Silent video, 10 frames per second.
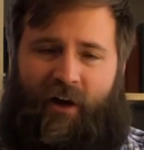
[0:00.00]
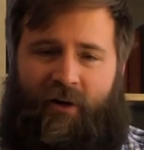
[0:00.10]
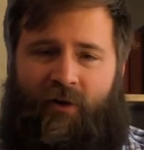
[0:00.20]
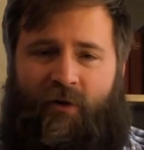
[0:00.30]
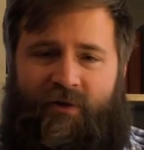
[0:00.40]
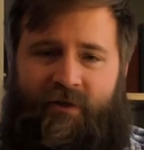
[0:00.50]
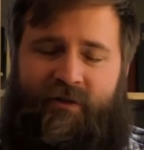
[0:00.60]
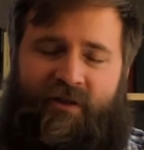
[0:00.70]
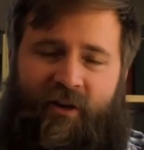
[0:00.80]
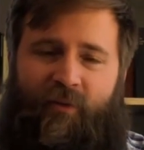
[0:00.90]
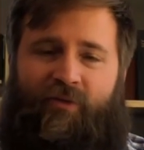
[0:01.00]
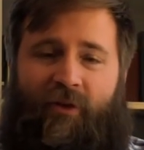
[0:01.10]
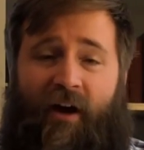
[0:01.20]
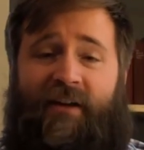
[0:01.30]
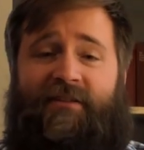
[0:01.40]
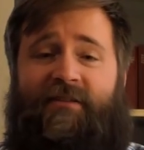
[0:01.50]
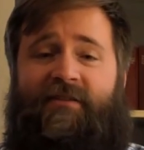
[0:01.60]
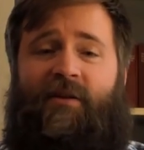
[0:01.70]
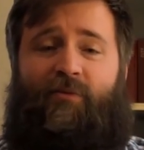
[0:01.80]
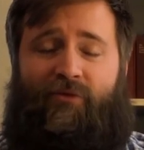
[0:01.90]
Our culture so
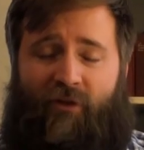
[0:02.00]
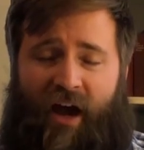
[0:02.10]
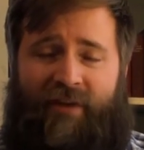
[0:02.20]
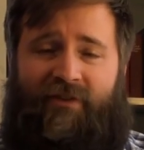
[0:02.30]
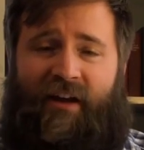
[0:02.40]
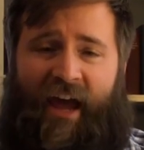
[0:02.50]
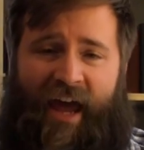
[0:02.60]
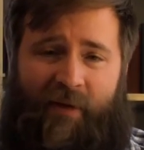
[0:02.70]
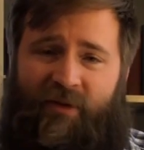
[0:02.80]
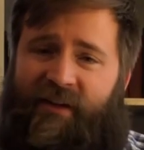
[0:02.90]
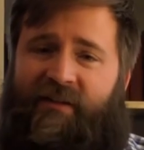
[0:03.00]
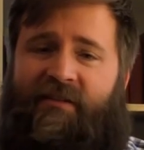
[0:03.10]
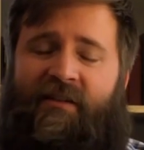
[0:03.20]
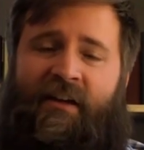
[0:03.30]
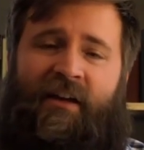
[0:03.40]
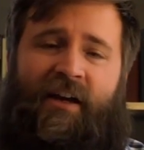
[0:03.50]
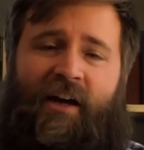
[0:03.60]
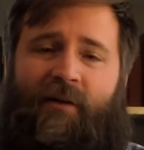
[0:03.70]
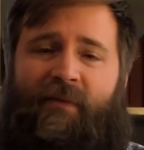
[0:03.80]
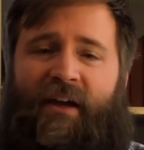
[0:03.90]
prizes private happiness,
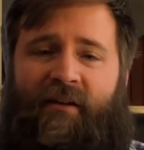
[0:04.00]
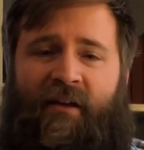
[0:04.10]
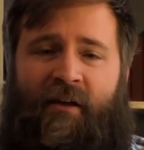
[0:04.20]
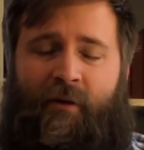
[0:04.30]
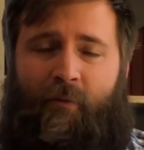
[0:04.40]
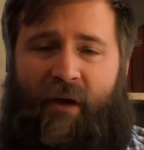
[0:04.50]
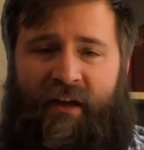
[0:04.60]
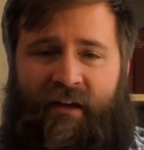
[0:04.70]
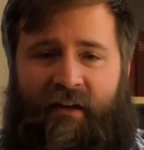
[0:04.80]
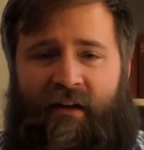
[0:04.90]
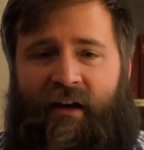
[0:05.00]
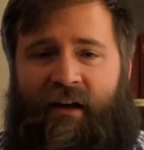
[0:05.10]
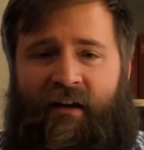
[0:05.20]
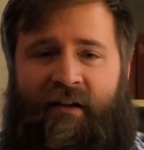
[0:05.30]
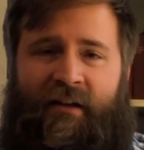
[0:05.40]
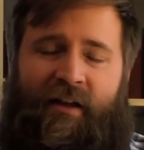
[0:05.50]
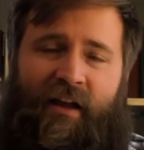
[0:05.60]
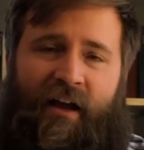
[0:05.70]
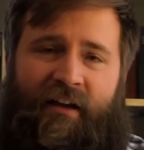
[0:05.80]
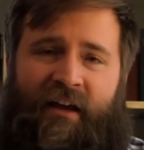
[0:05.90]
and making
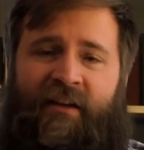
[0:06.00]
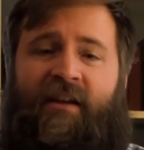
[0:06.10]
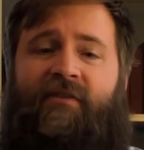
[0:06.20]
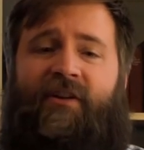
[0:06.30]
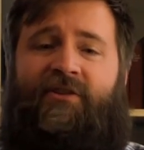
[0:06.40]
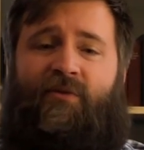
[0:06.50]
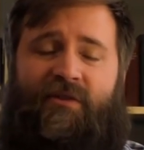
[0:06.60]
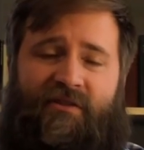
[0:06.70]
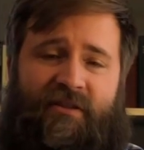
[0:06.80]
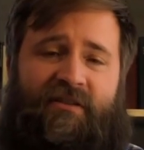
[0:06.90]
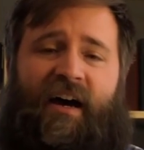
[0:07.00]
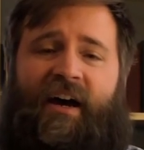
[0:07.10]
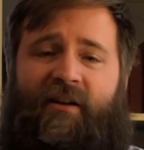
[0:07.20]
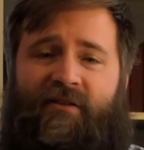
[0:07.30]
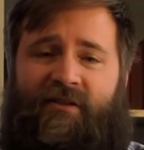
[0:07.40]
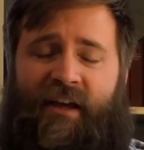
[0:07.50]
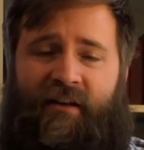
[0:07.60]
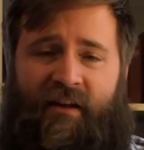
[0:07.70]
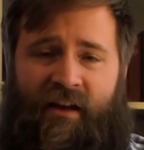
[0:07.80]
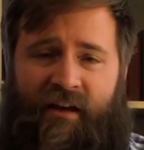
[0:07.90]
an individual's desires
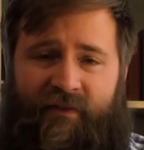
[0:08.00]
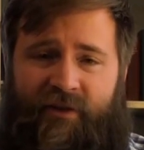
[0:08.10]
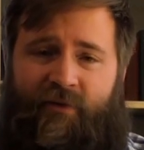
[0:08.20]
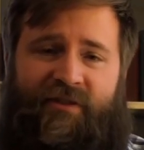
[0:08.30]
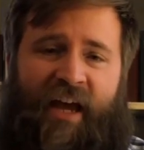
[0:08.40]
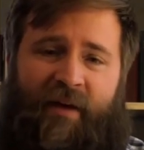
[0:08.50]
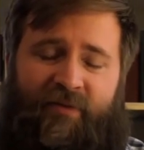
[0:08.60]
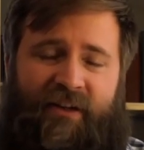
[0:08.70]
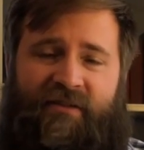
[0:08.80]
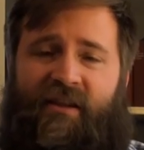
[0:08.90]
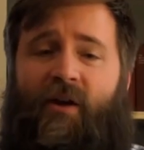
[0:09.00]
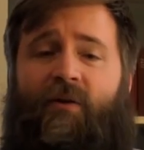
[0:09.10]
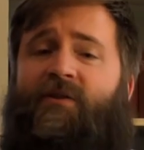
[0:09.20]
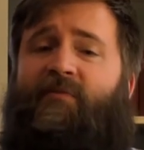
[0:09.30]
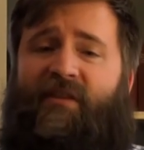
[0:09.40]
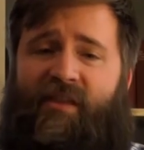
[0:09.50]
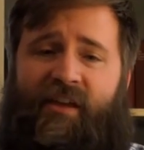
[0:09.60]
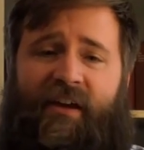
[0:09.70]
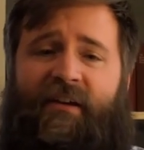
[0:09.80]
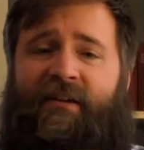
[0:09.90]
and an individual's happiness the ultimate
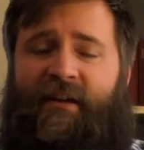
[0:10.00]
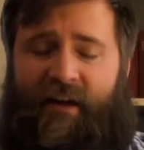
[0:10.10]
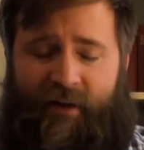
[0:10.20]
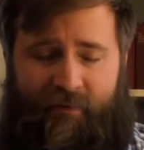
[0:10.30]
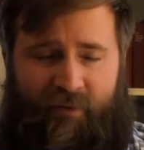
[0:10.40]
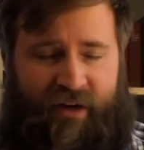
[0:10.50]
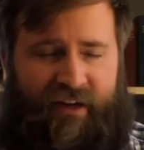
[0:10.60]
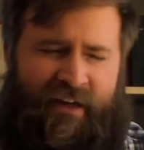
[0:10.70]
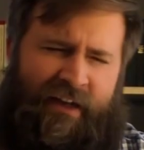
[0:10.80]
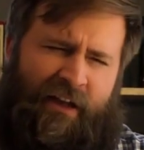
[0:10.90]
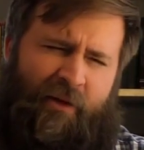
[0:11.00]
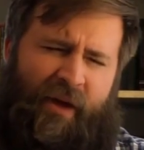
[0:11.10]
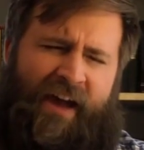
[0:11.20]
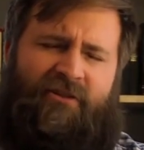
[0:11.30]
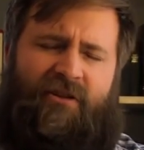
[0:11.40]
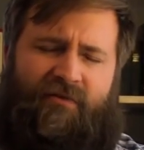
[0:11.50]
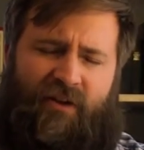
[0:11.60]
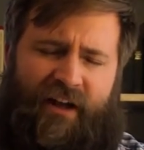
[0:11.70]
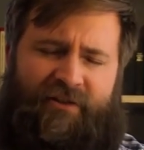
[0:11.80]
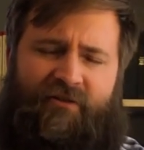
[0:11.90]
thing. But
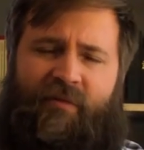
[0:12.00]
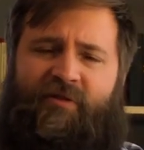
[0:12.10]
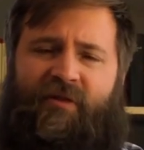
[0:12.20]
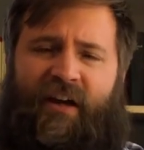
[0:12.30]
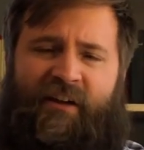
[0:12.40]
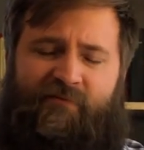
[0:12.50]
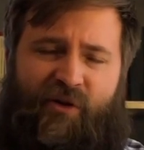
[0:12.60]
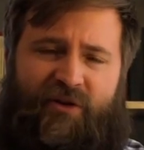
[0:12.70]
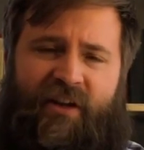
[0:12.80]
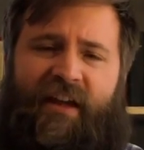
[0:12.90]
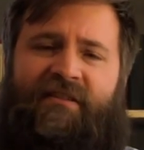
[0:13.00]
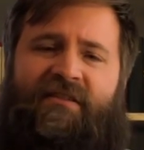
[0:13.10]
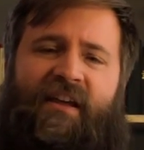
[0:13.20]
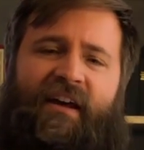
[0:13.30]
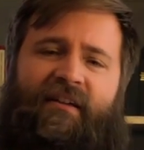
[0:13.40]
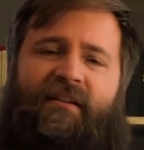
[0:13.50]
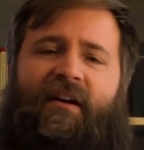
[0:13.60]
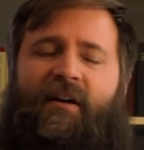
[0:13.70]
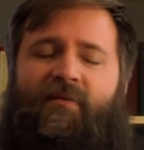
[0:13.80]
Passover and Scripture kind of push against that,